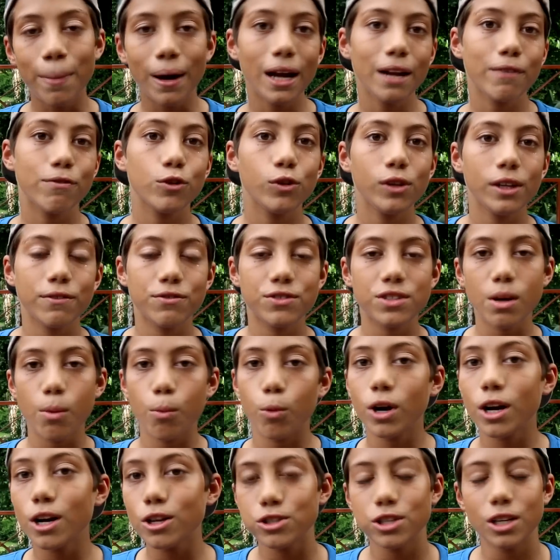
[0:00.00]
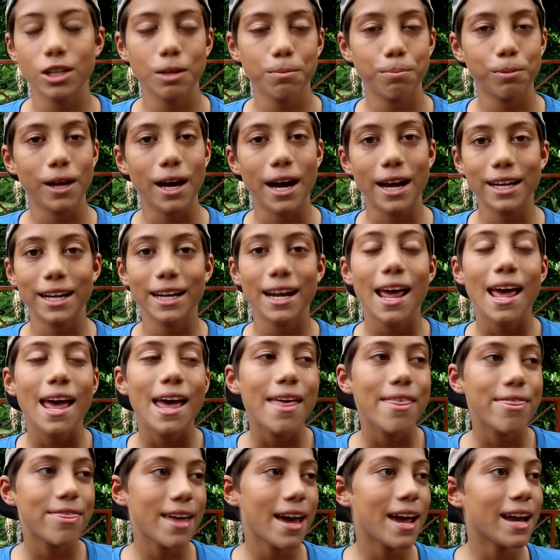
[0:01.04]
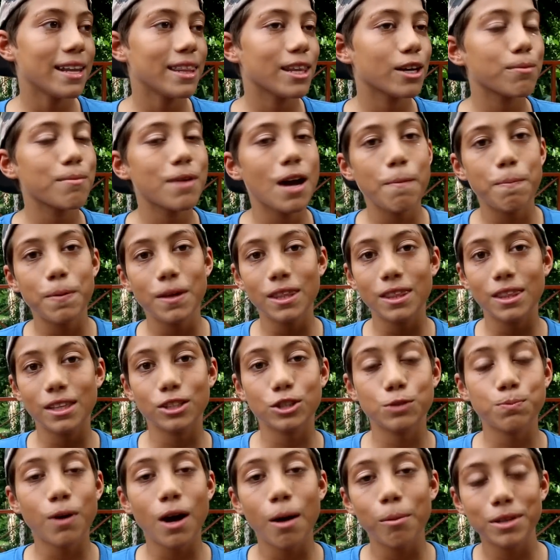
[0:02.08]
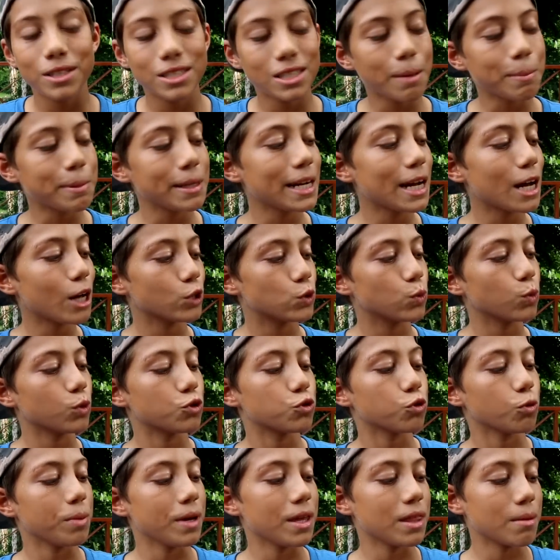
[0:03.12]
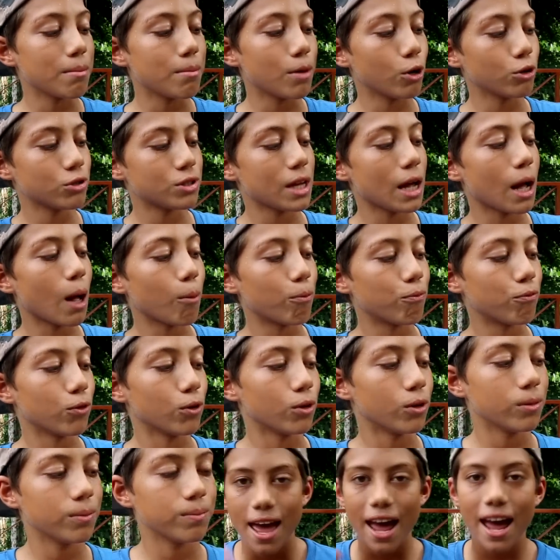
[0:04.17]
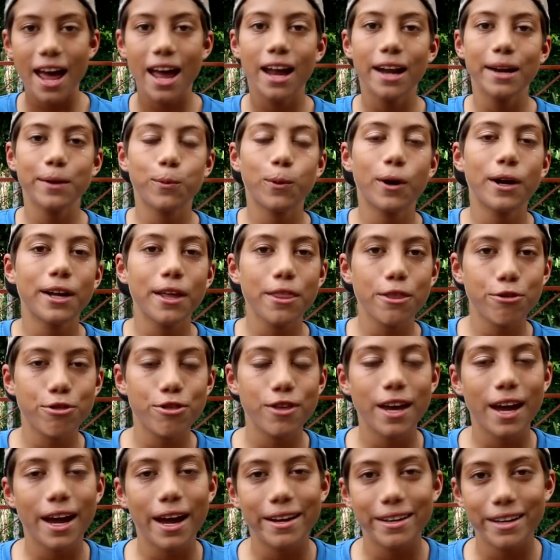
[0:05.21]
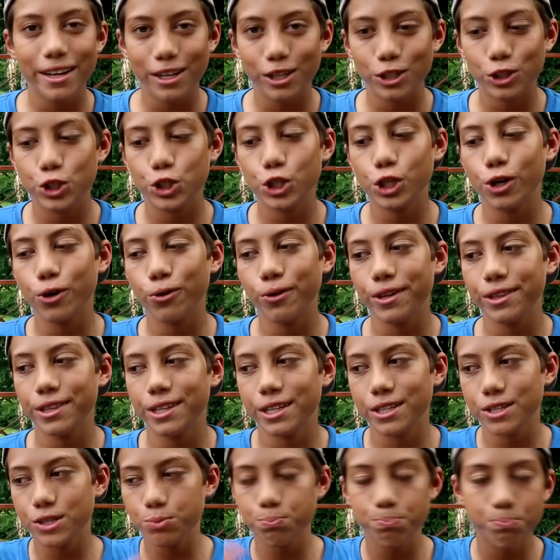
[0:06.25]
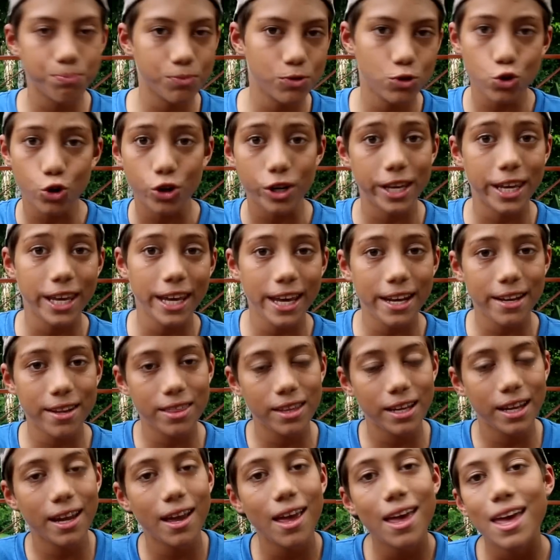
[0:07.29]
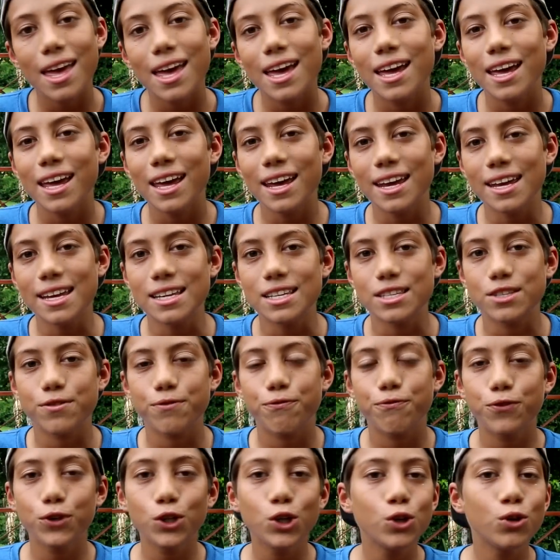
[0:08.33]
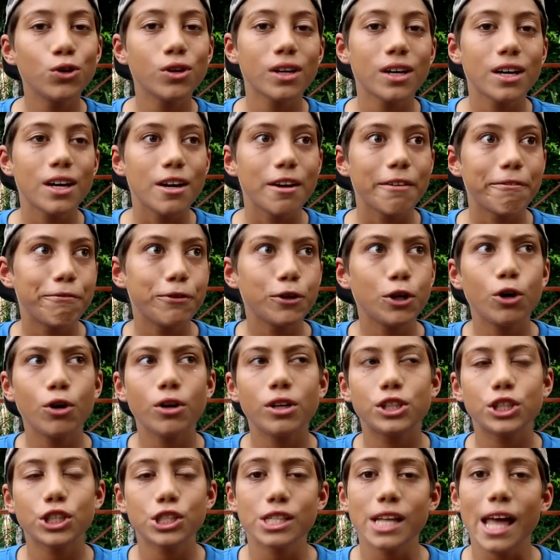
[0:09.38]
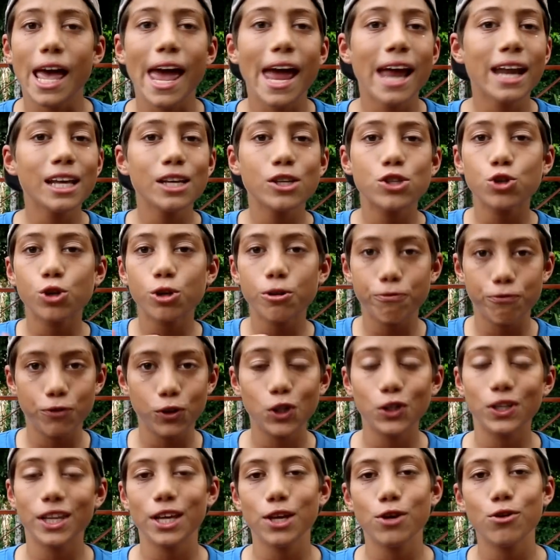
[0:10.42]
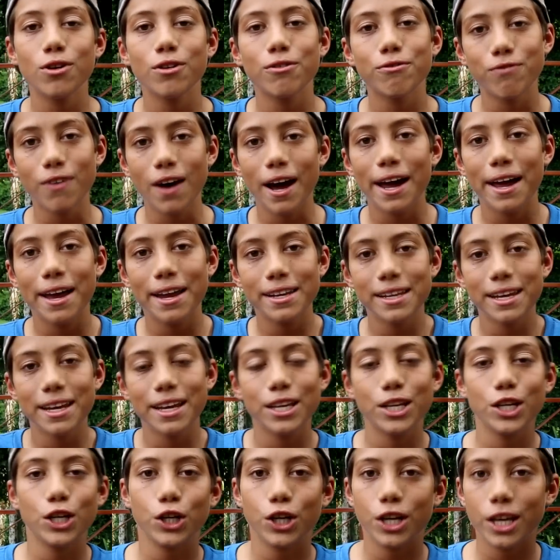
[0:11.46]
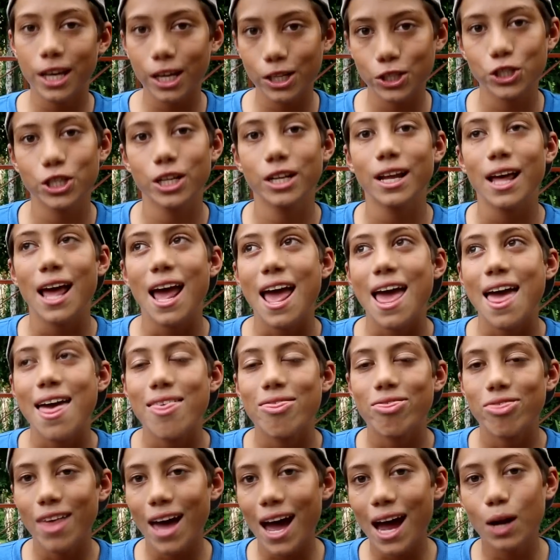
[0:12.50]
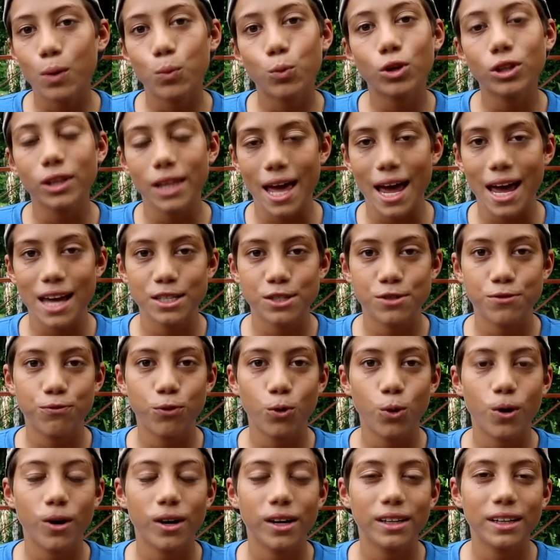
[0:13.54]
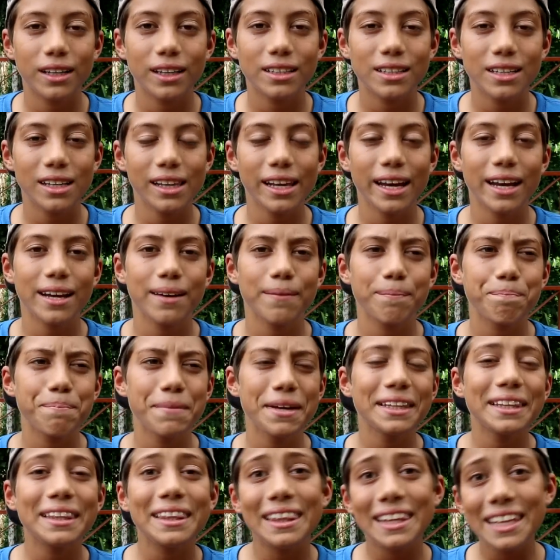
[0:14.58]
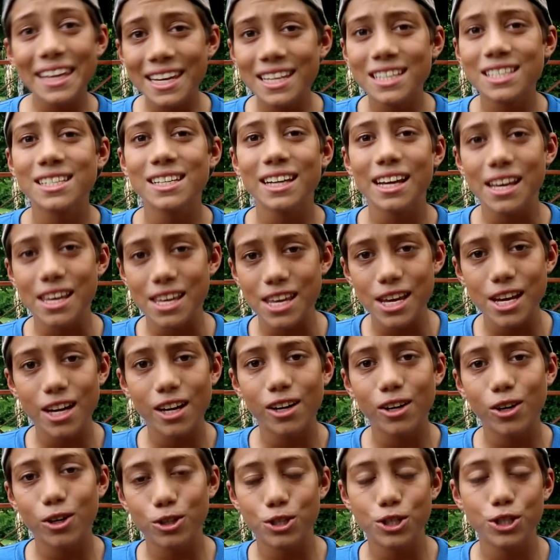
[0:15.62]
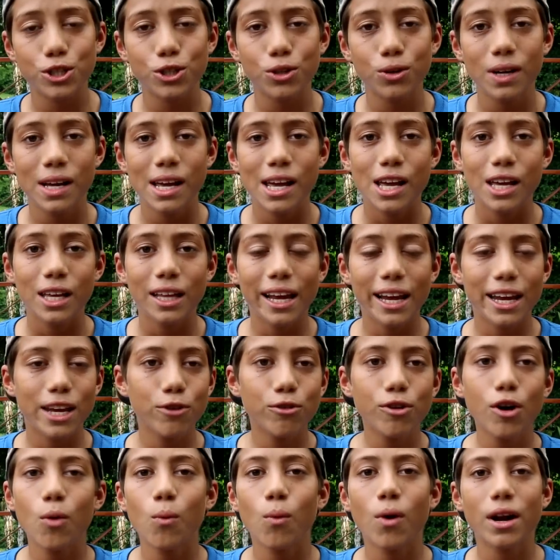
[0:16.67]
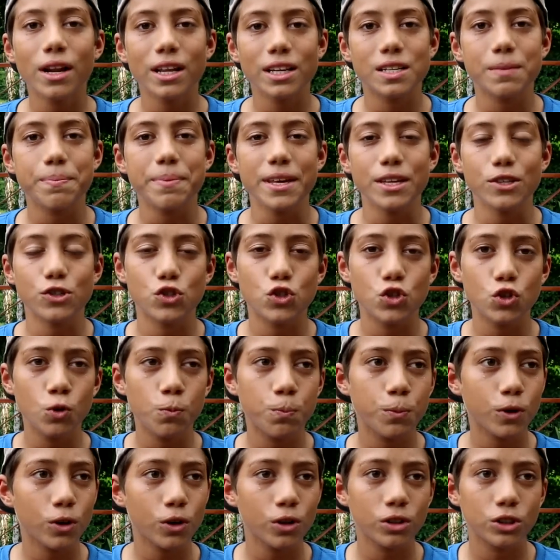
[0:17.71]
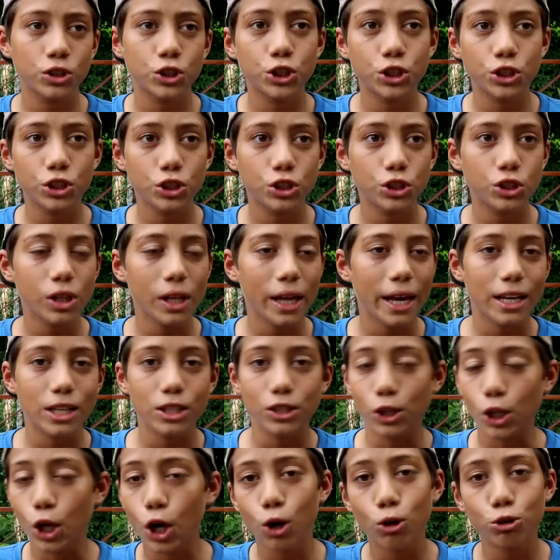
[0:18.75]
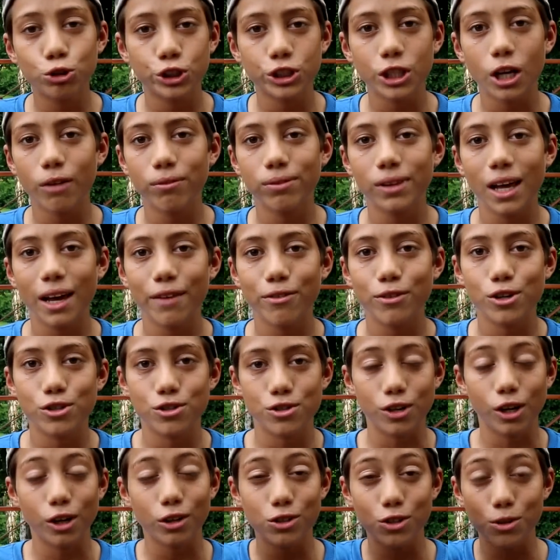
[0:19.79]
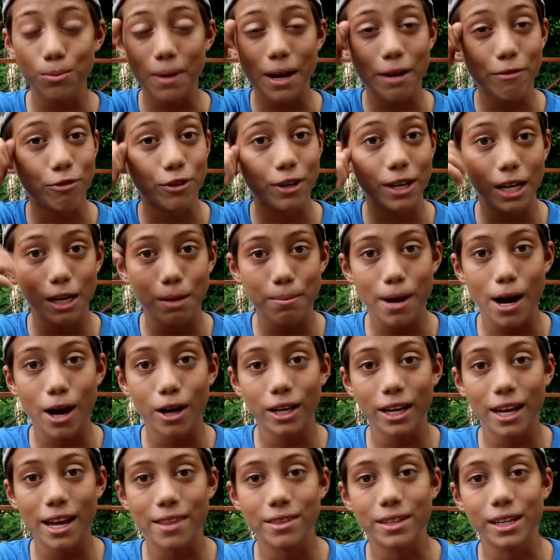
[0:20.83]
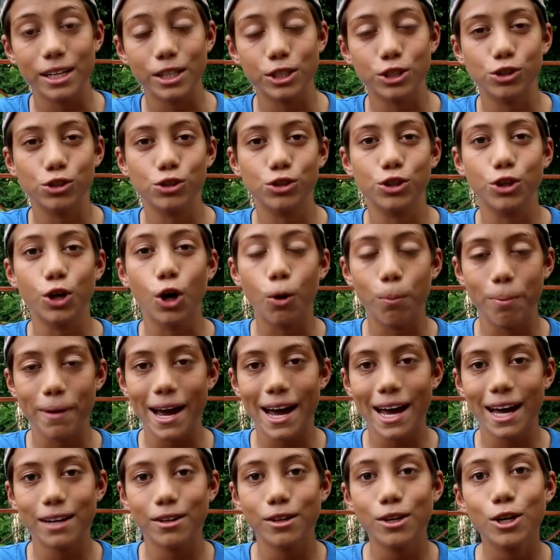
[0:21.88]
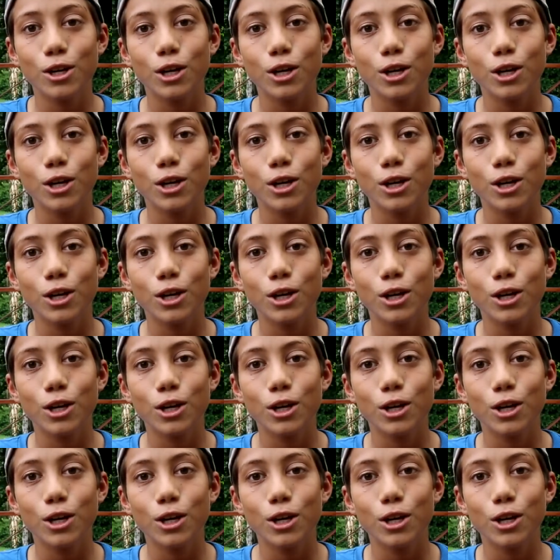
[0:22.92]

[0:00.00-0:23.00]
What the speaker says: but if you live somewhere else on the planet, then there's probably something else which will be the most helpful. And one other thing I didn't show in this sort of kit thing is food. Food, just any sort of food that you can find in your kitchen that will last for like at least a year or two. Like, you don't want it to be super low shelf life, because or else you might forget about it and then it just go bad